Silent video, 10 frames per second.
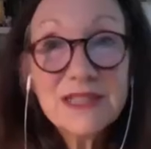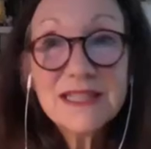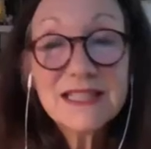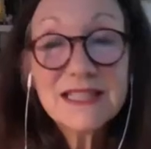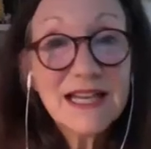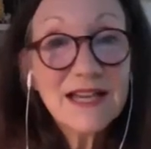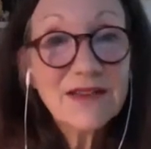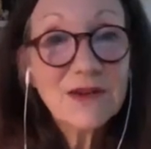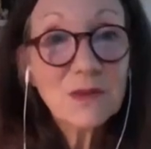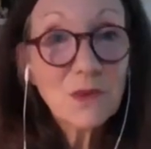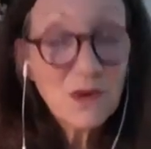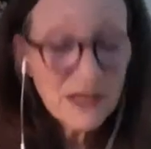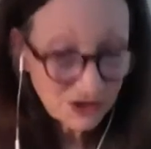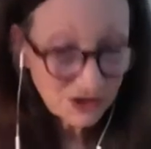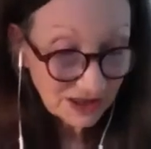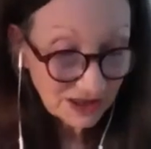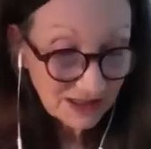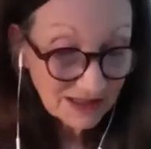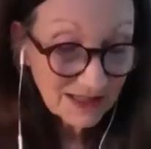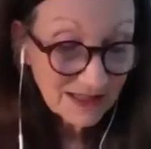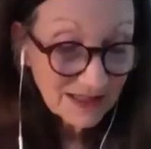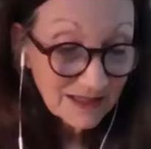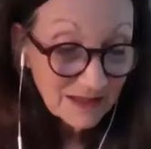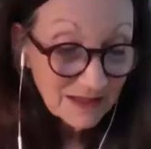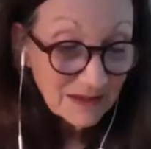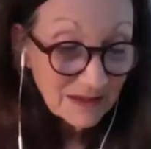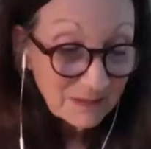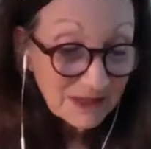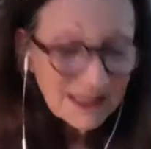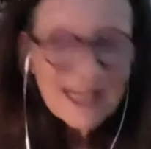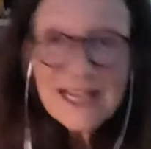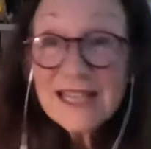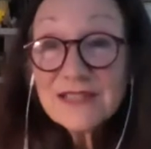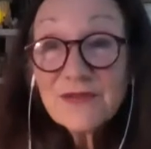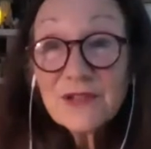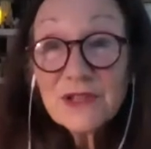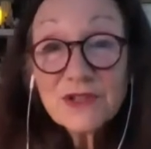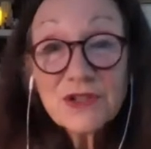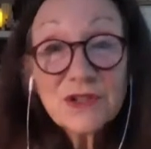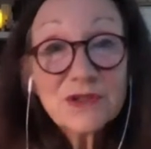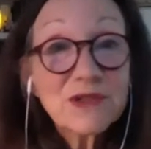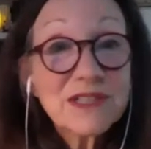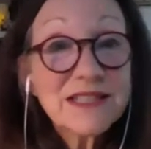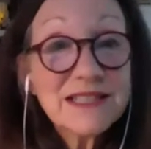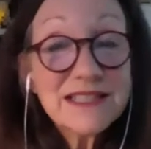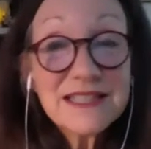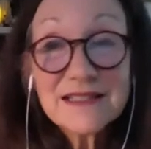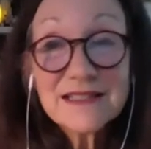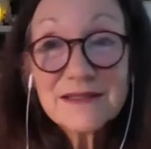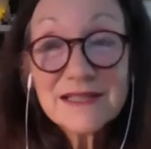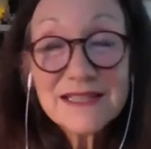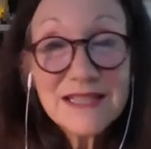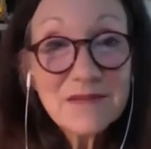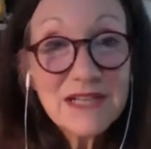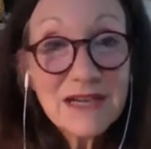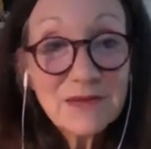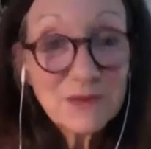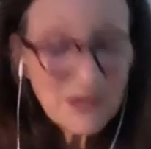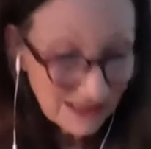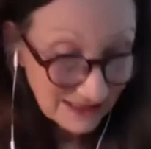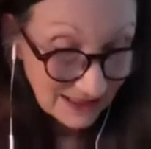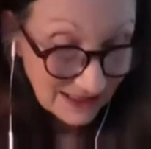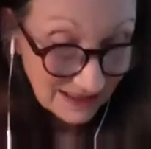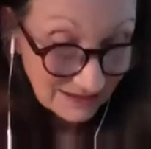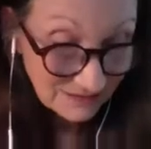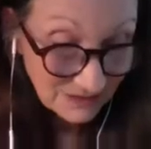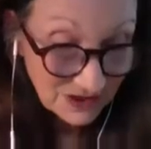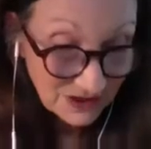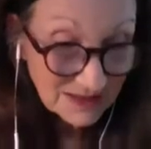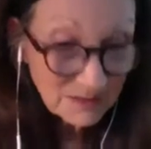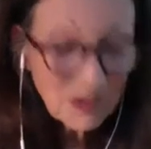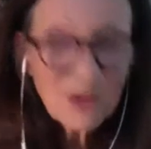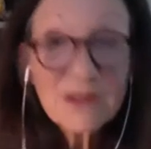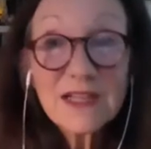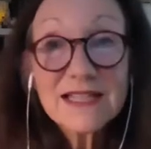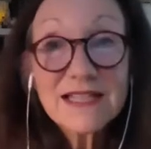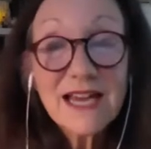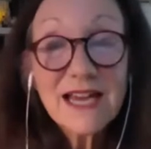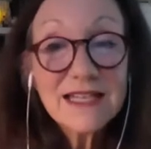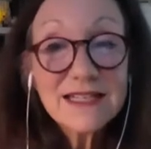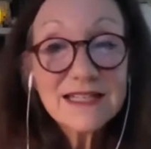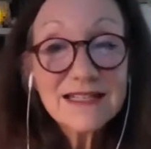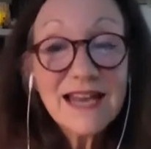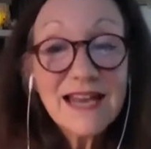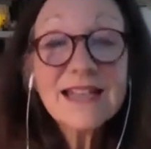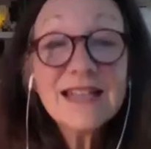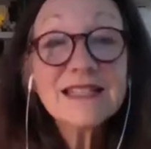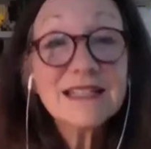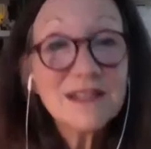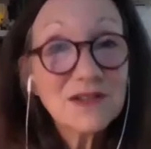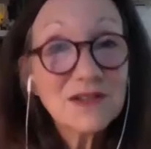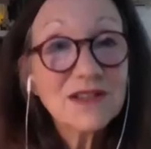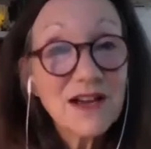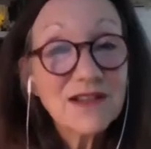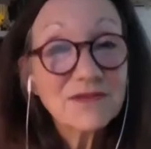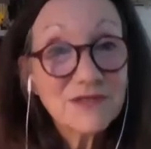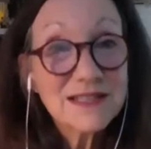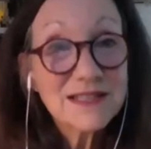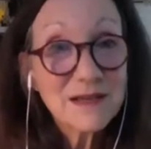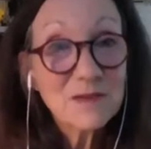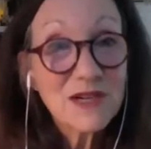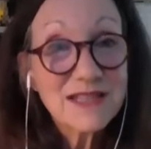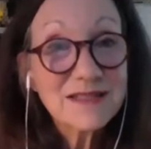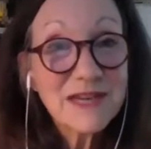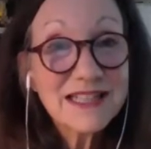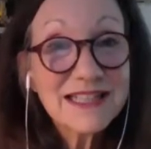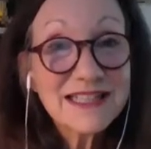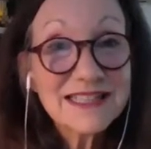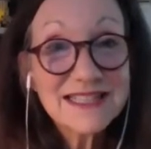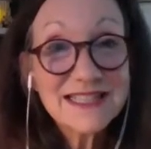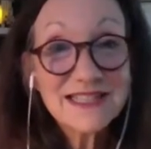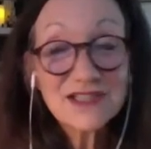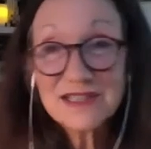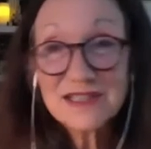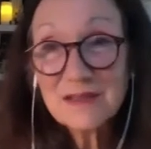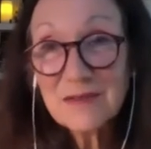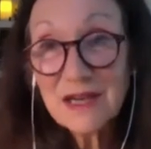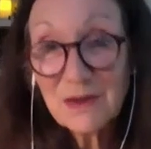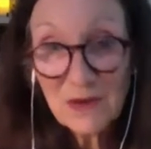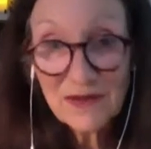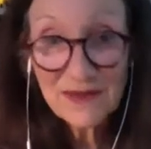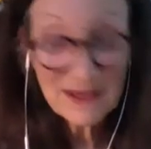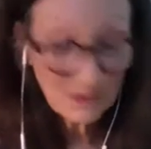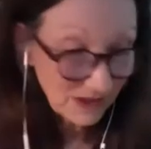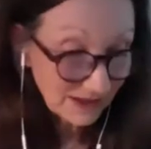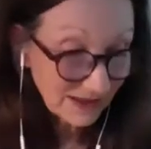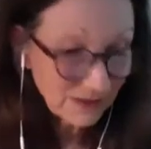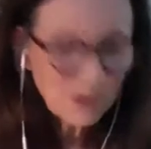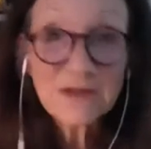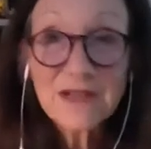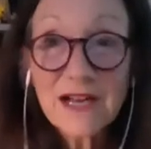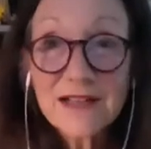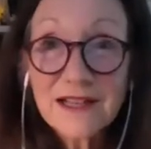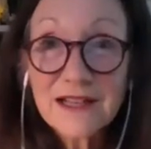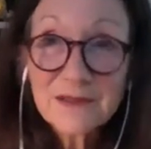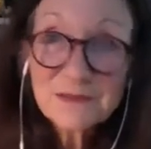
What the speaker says: together what she plans for her children to someday read. She's more or less editing her life in some ways, making decisions about what they will and will not know.